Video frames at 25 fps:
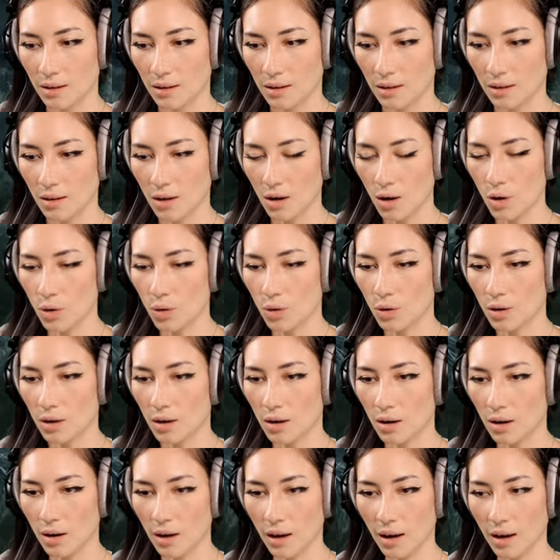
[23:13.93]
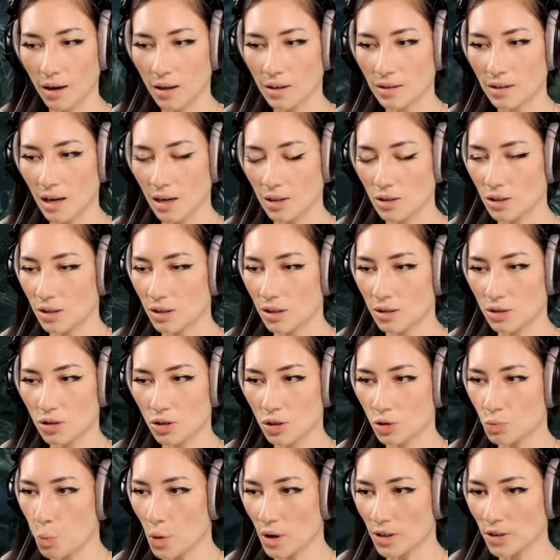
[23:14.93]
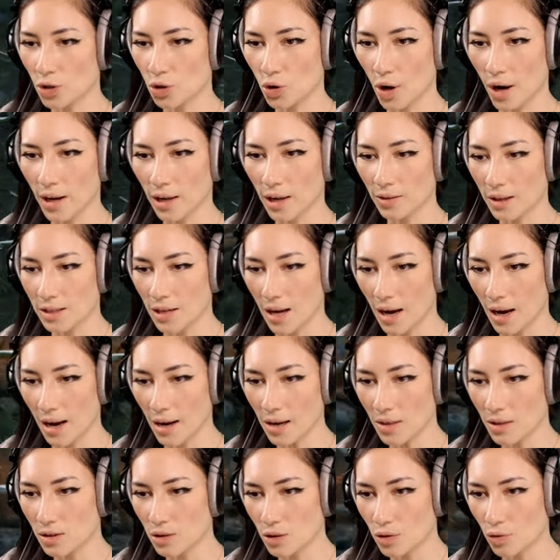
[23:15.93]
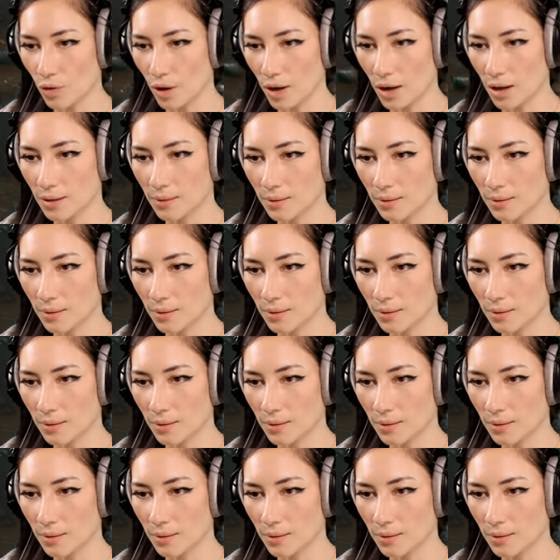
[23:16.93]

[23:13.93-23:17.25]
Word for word: Oh, okay, he's actually... That's just one strike and they die? That's great.